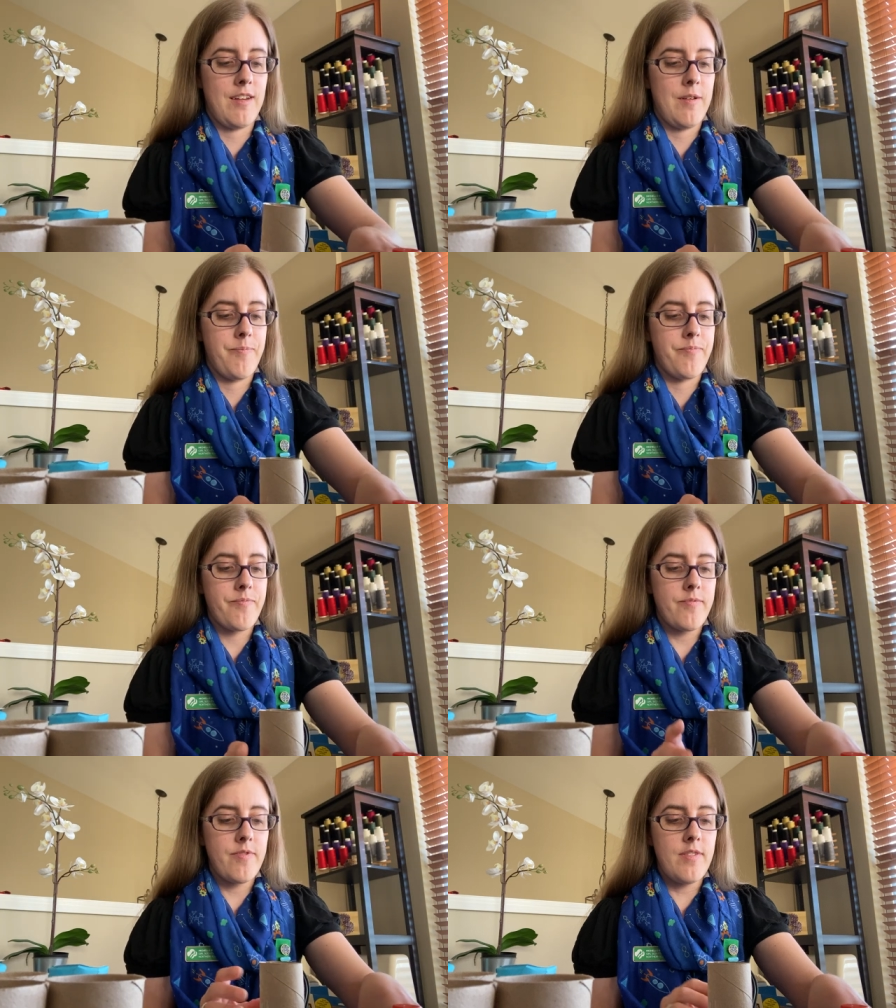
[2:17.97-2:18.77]

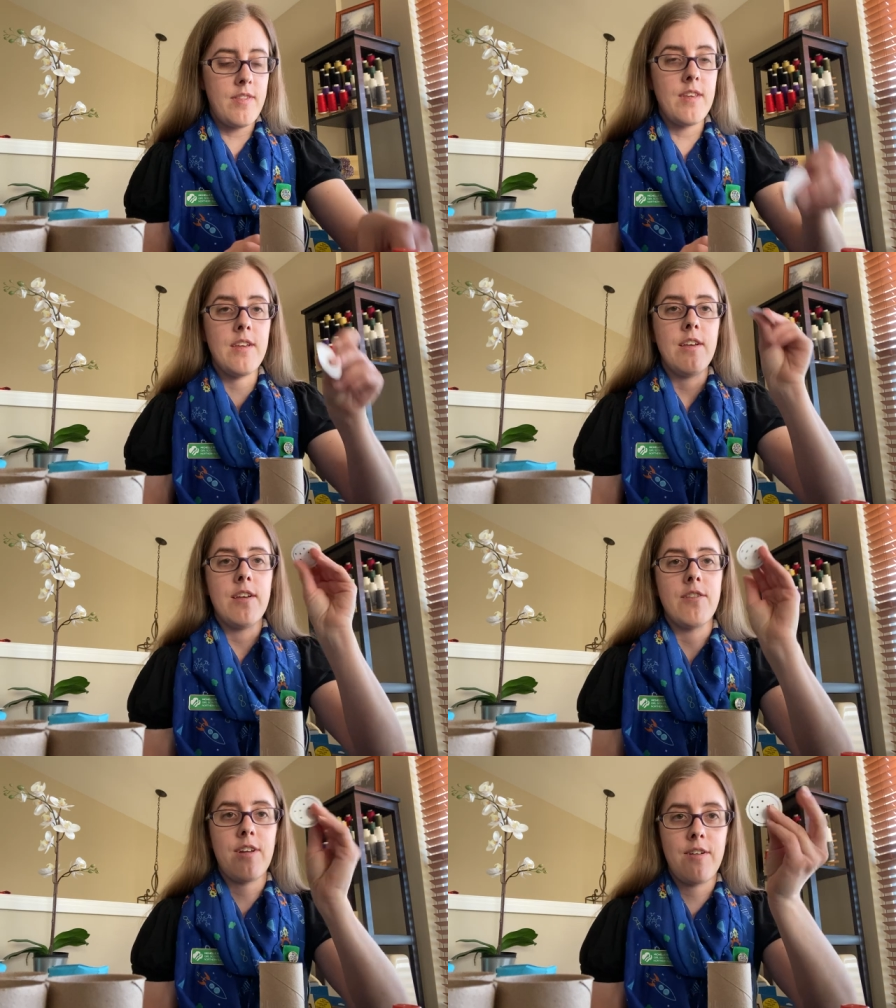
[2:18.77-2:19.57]

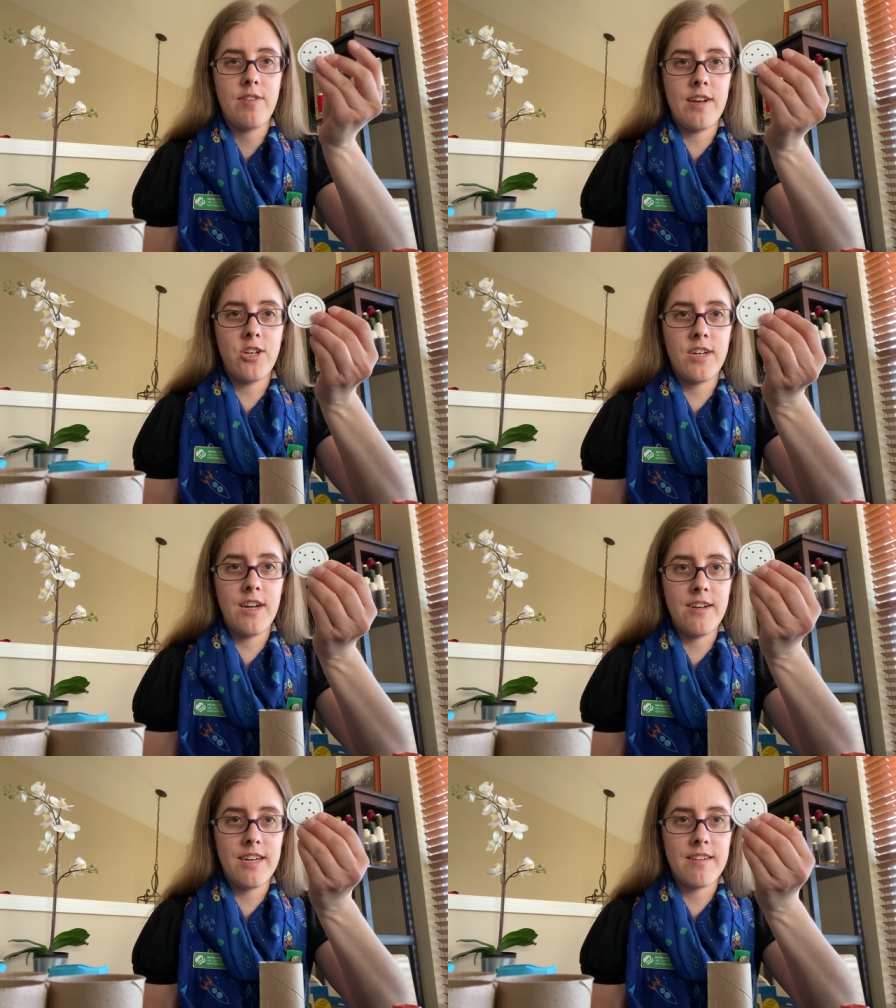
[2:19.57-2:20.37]
So I have
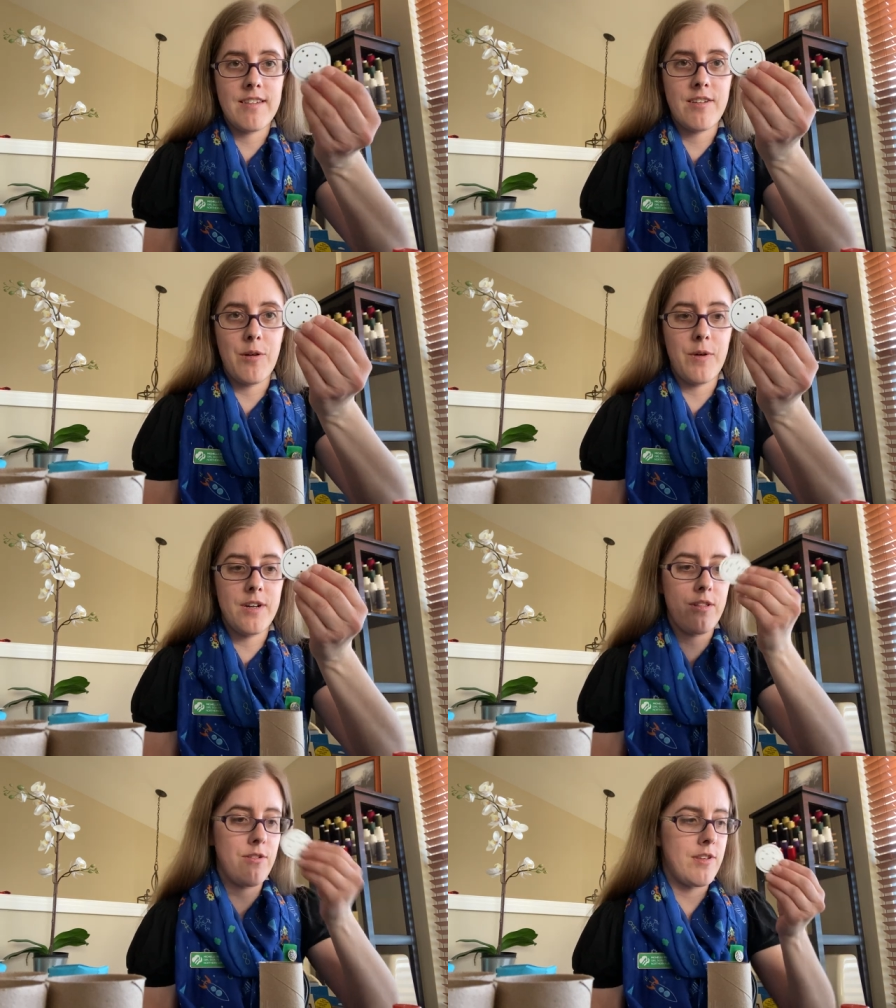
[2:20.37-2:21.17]
Sagittarius. Don't want
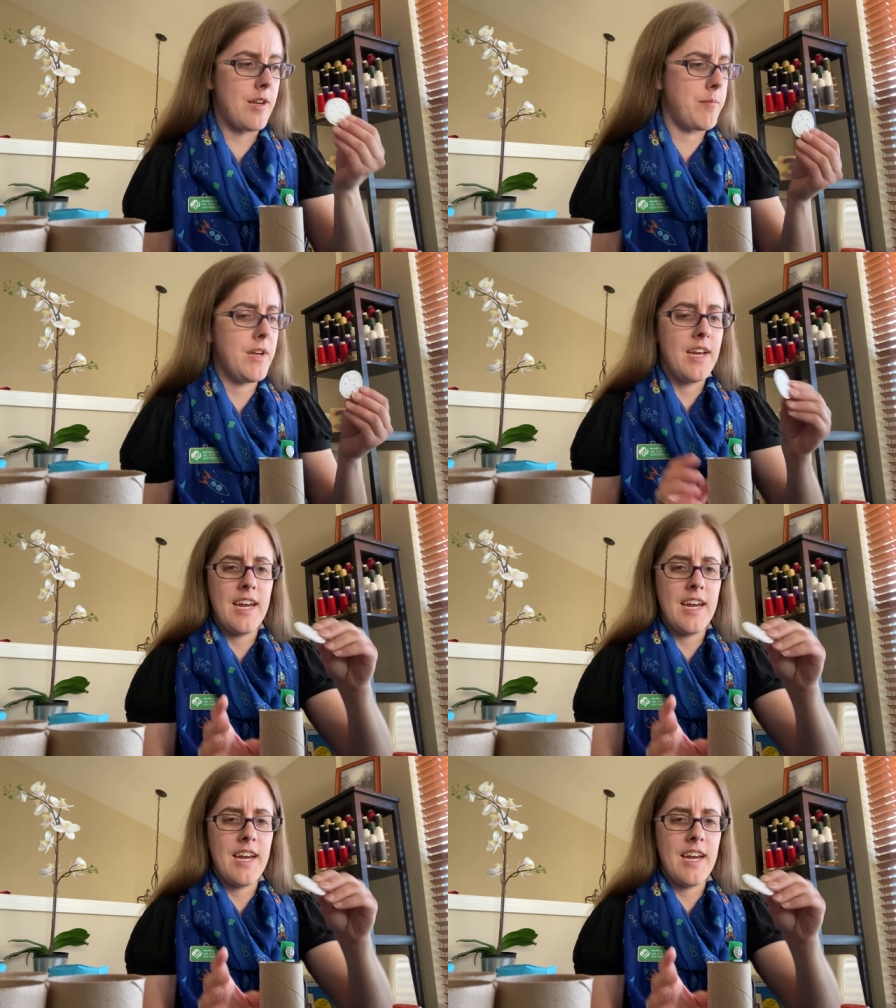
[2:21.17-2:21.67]
to lose him.